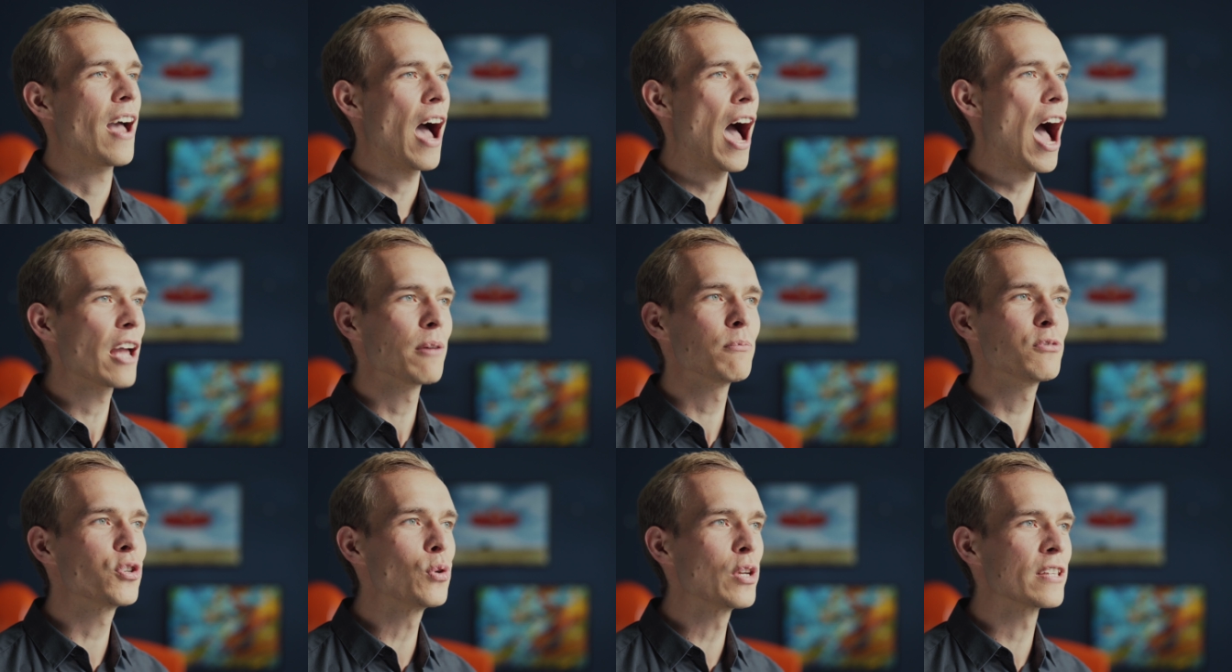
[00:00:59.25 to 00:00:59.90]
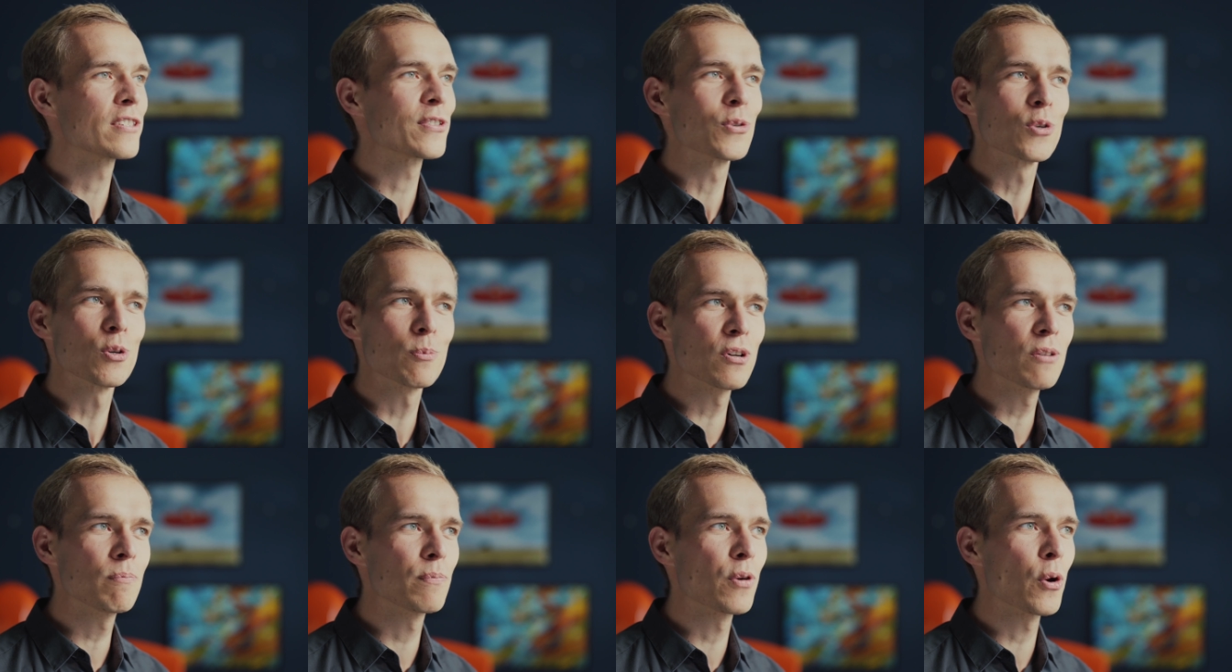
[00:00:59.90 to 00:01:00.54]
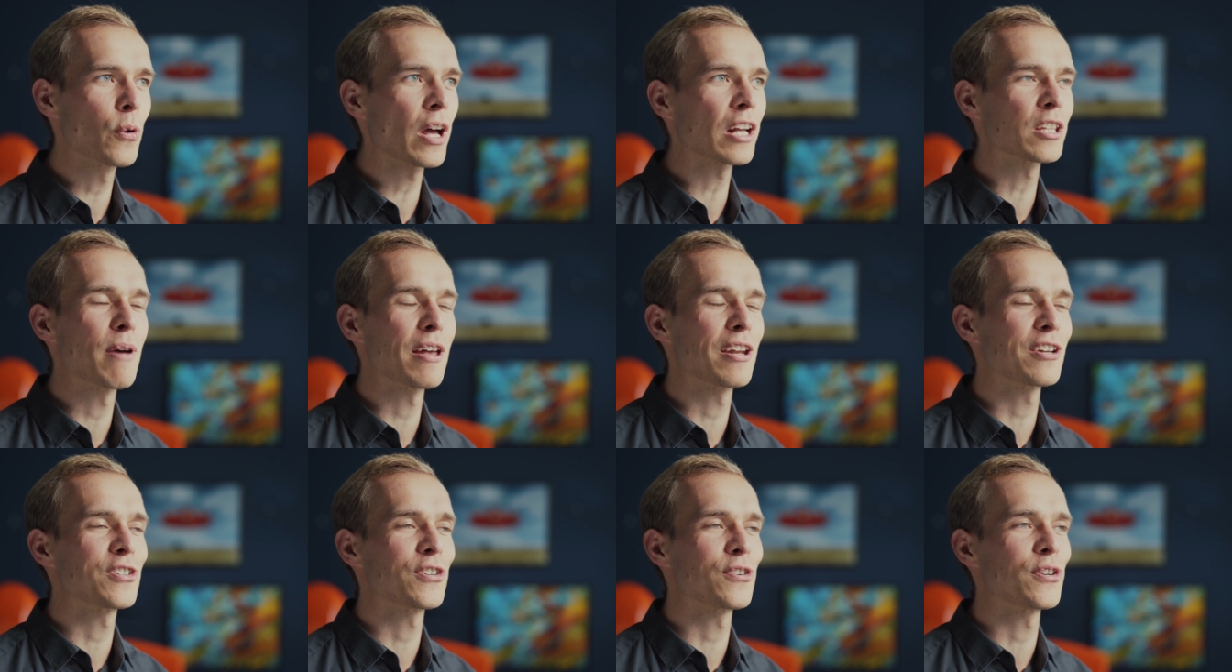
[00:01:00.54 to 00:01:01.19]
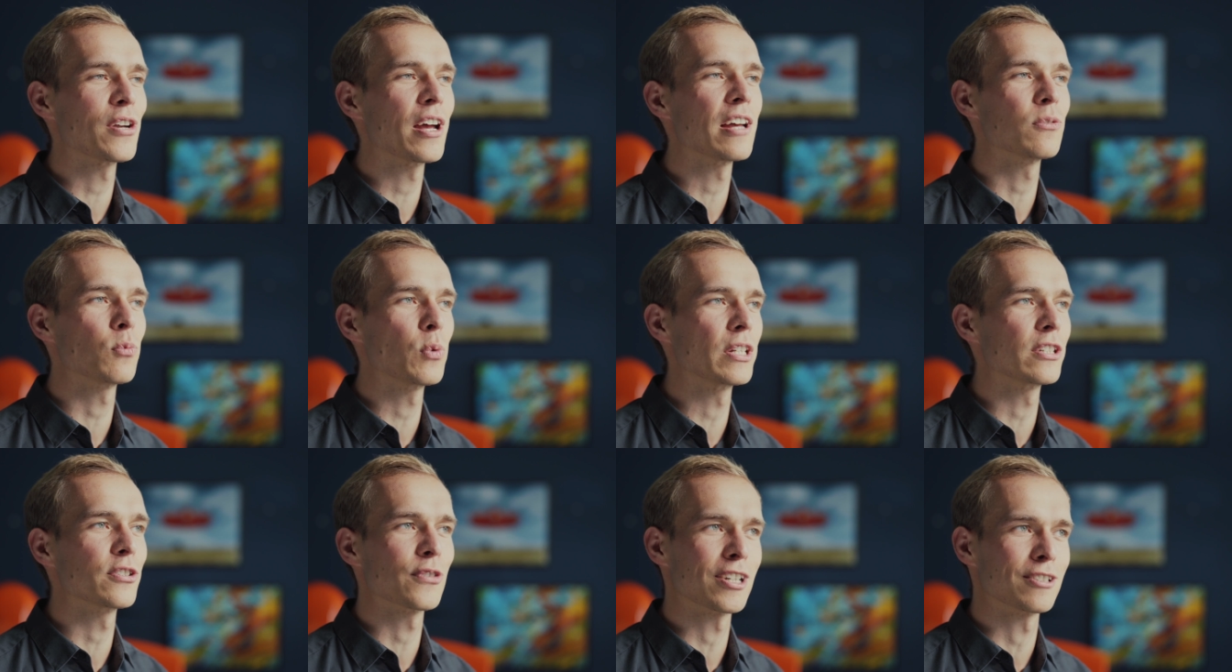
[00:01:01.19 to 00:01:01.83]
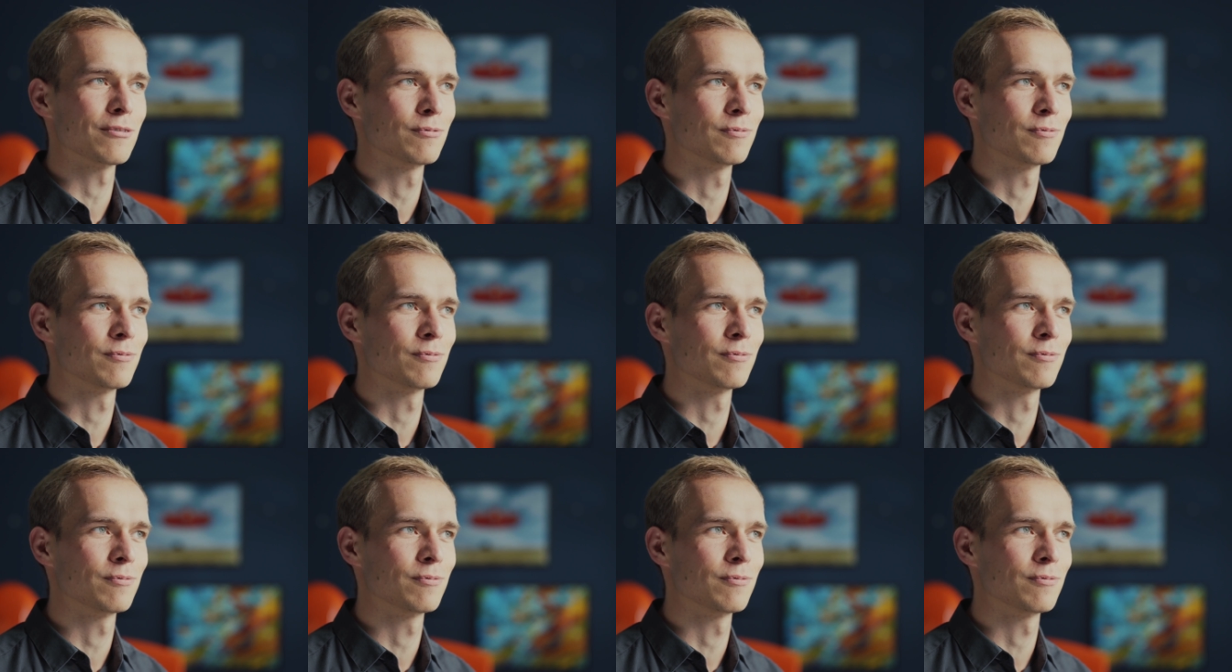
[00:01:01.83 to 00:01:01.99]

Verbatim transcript: I'm Julian Surber, product manager at Wingtra.